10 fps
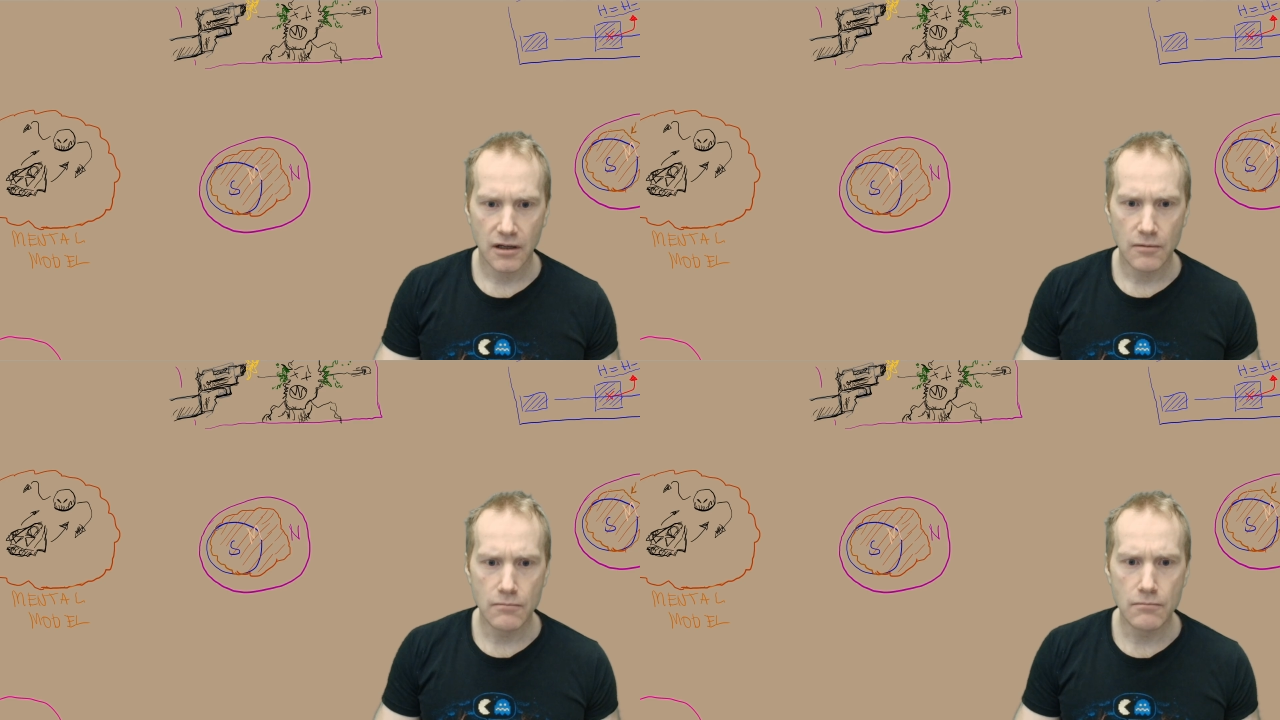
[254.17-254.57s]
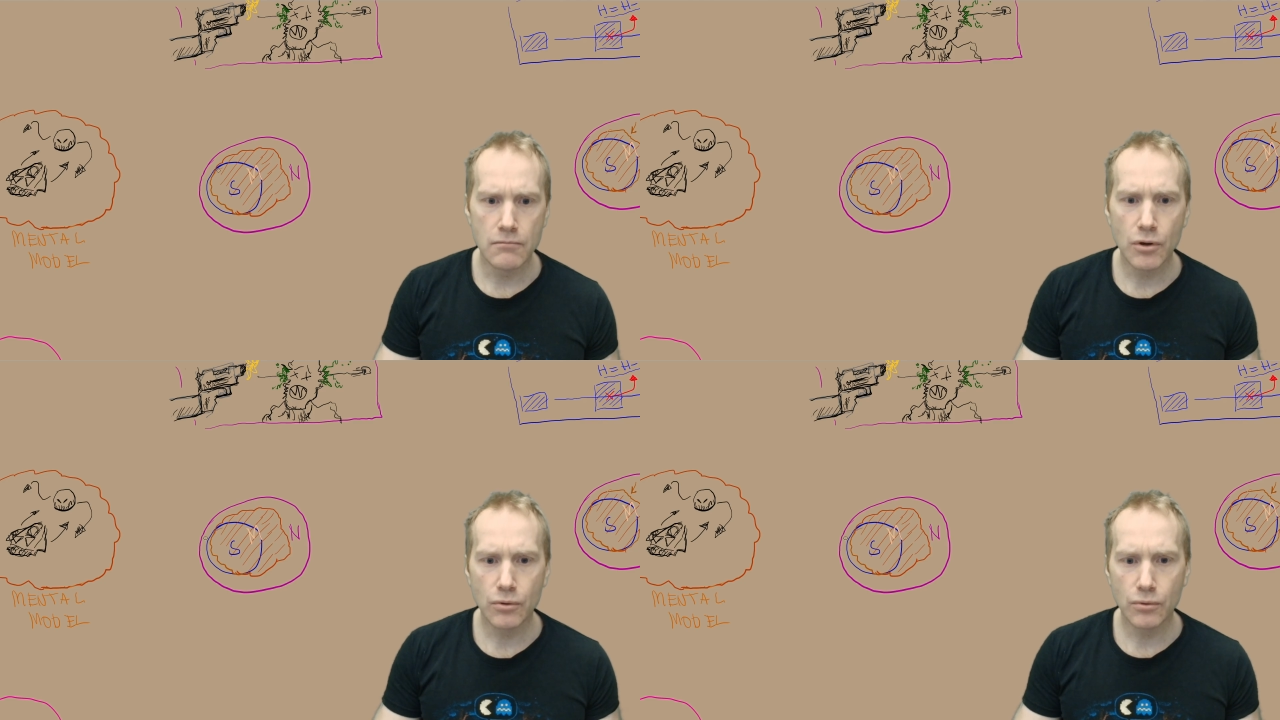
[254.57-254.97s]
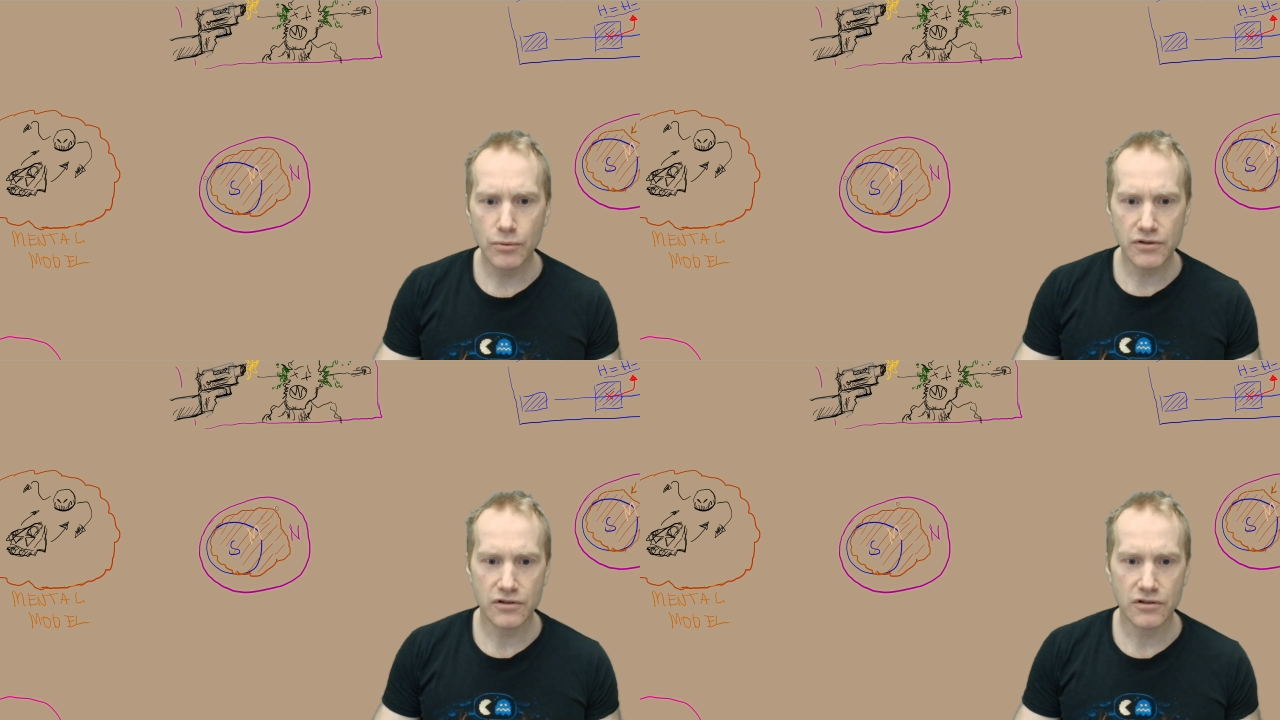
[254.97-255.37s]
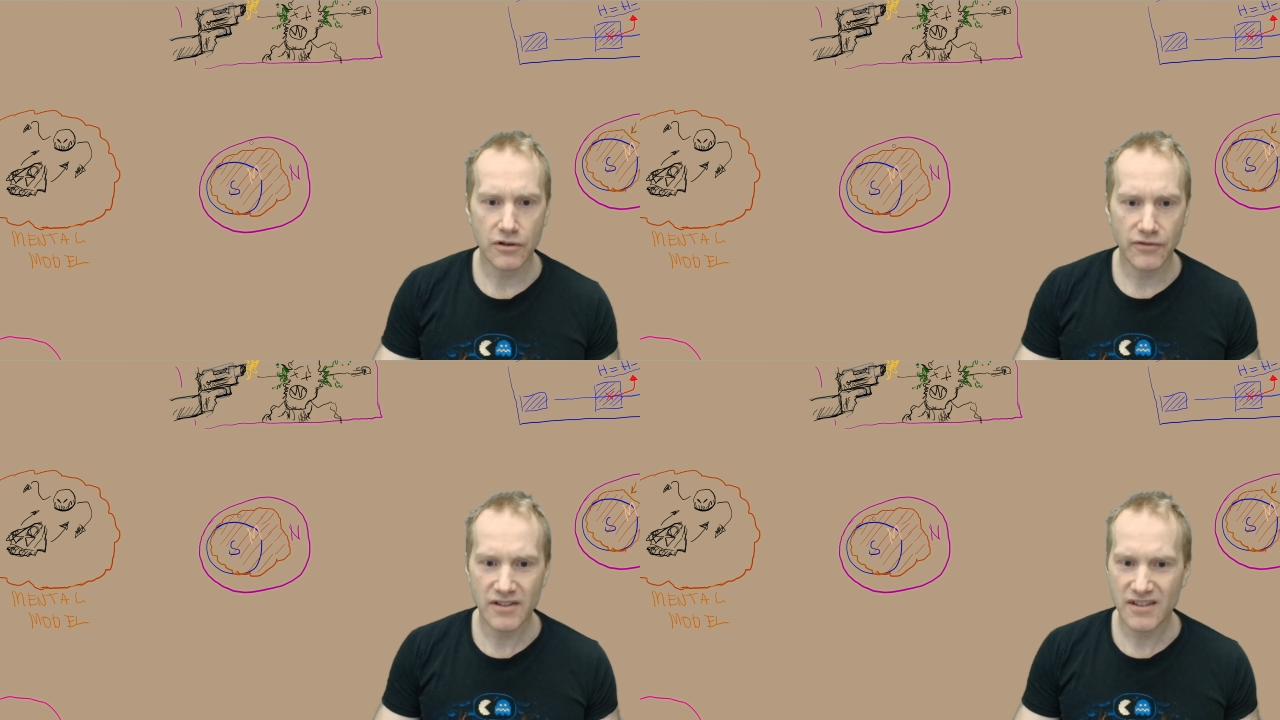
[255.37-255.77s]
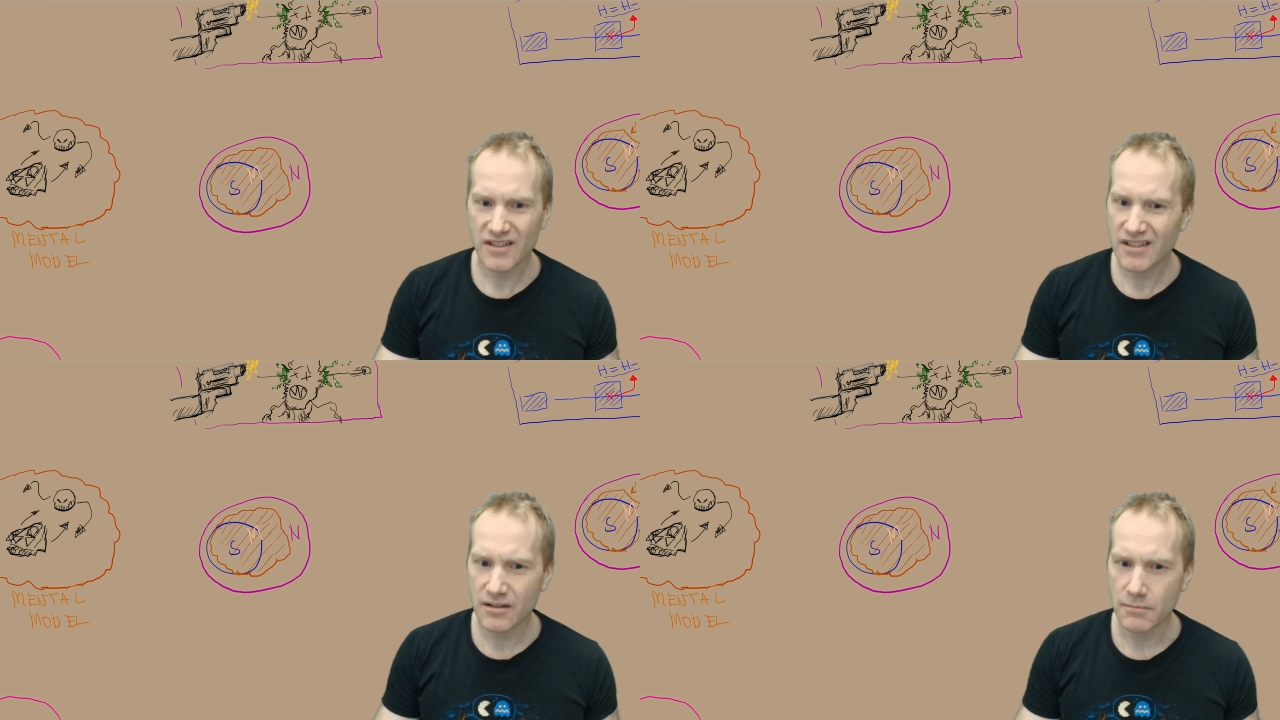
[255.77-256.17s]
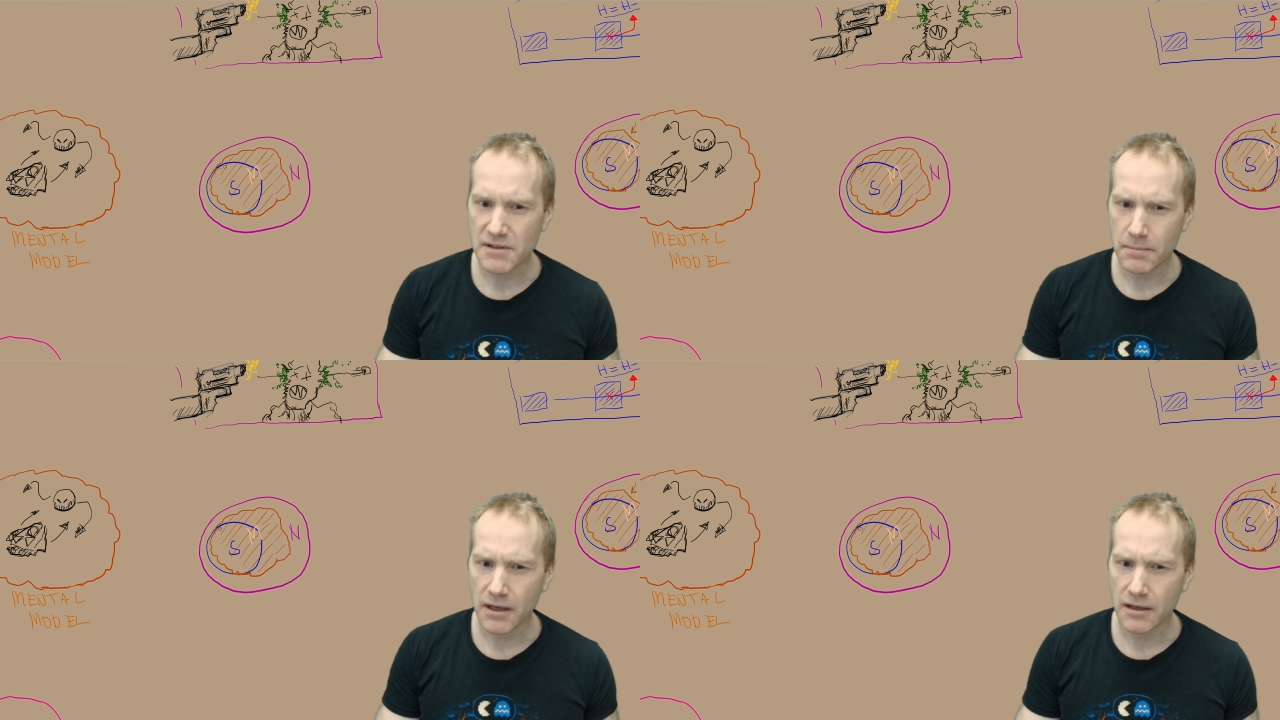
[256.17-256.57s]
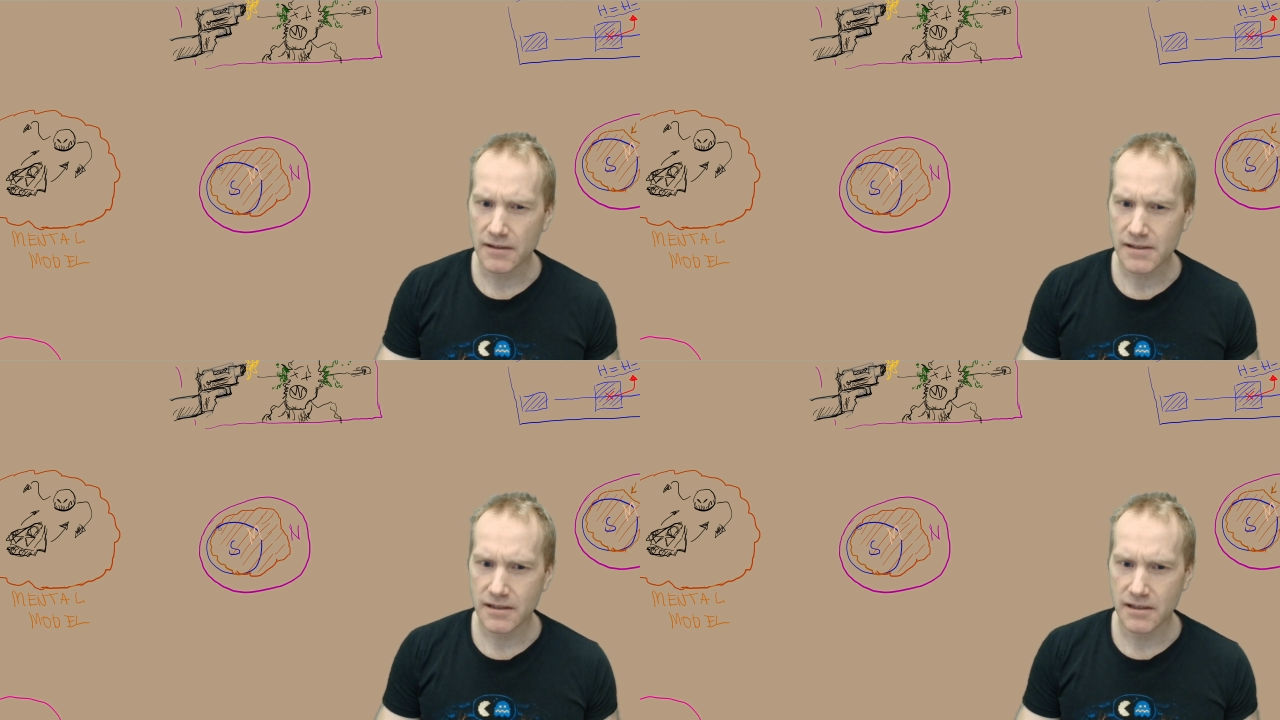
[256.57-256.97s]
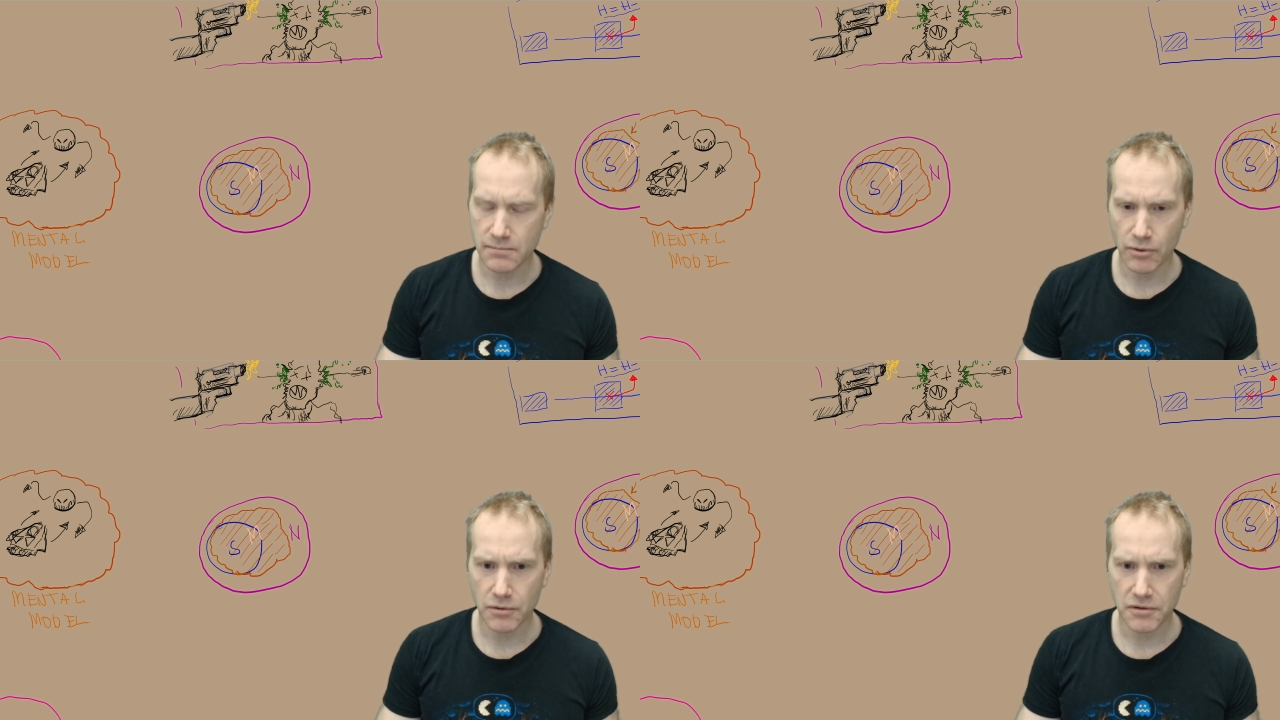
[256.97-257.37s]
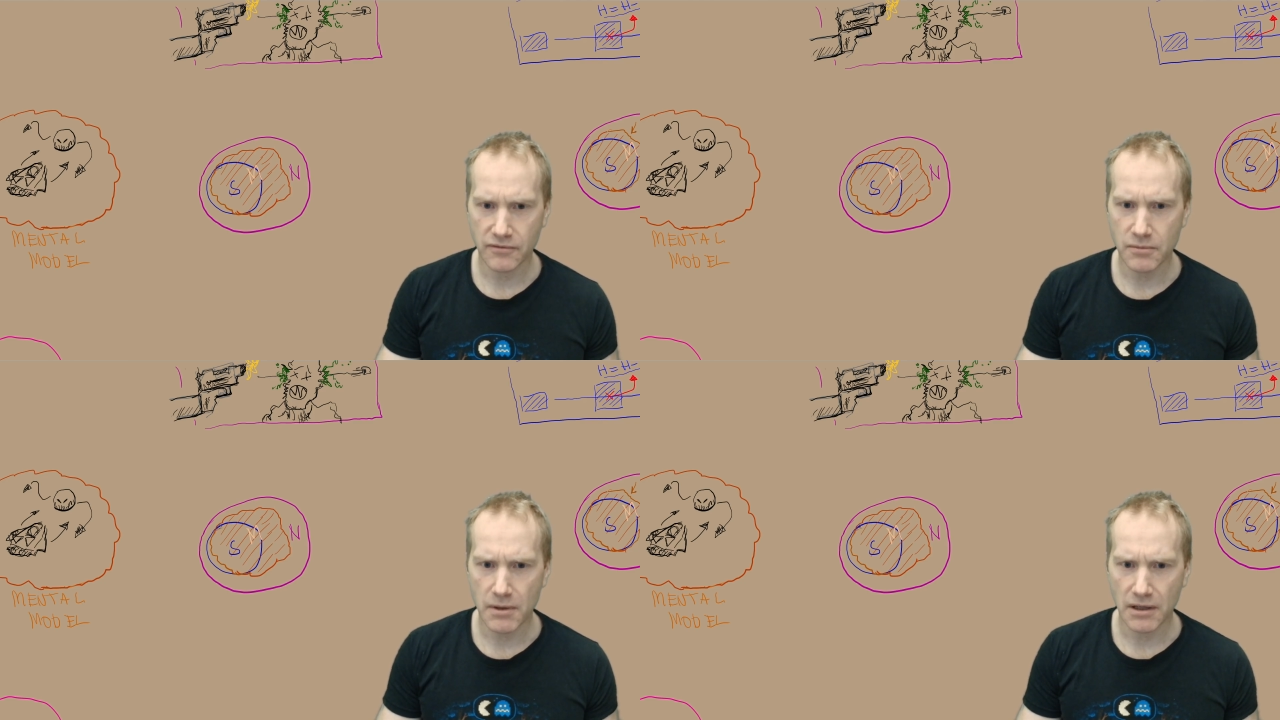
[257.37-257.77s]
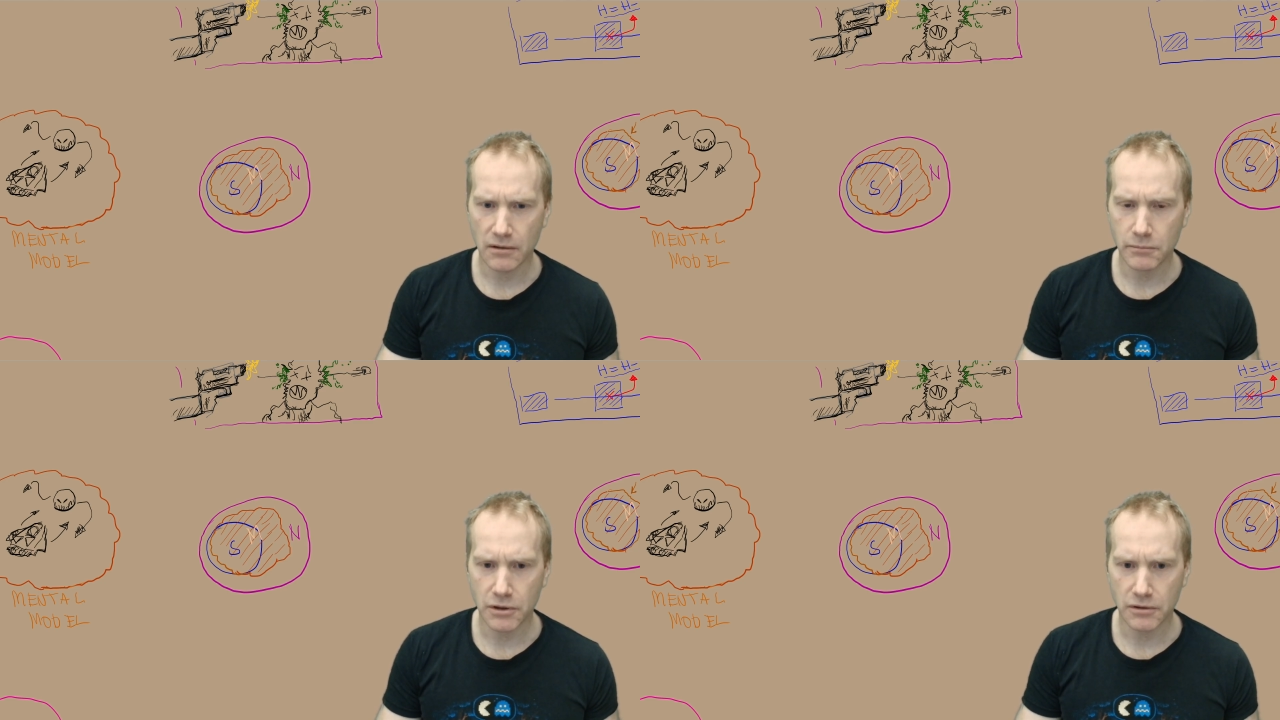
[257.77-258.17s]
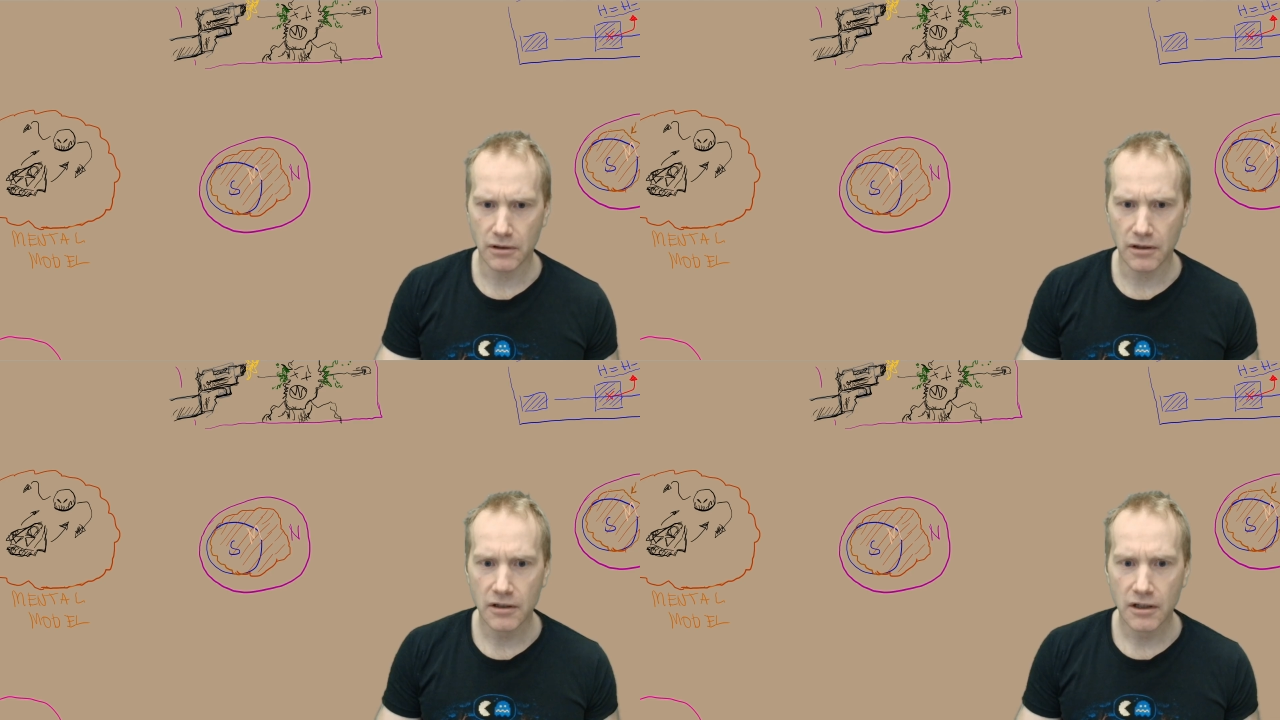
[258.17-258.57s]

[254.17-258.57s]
most of the system space is part of the mental model,